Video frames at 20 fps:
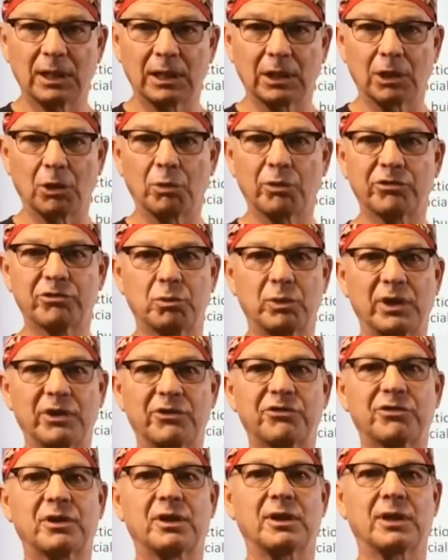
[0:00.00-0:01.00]
Thank you for
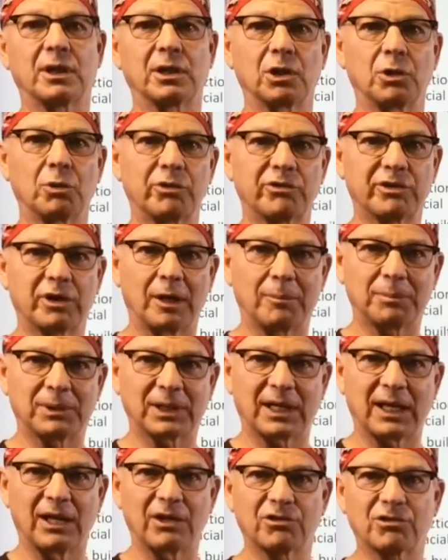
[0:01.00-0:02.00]
your patience and
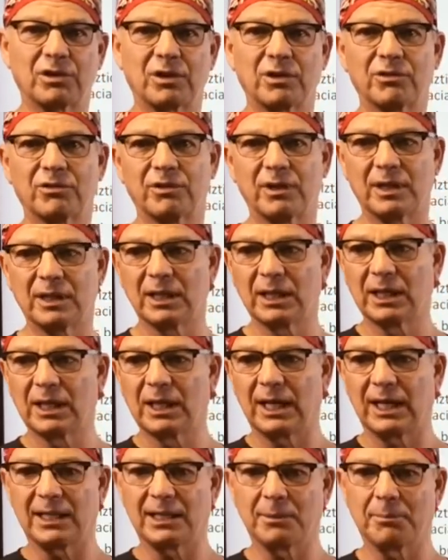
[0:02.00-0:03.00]
attending. I hope
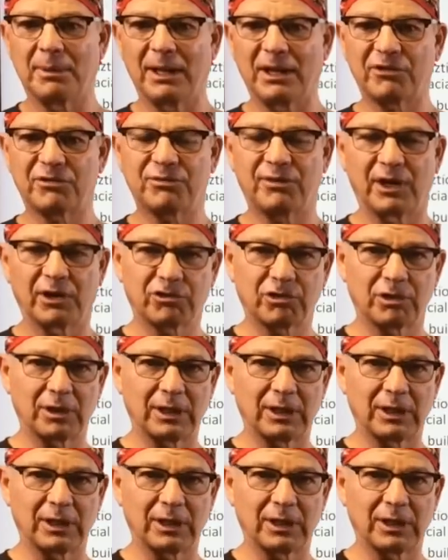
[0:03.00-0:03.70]
most of you are still there.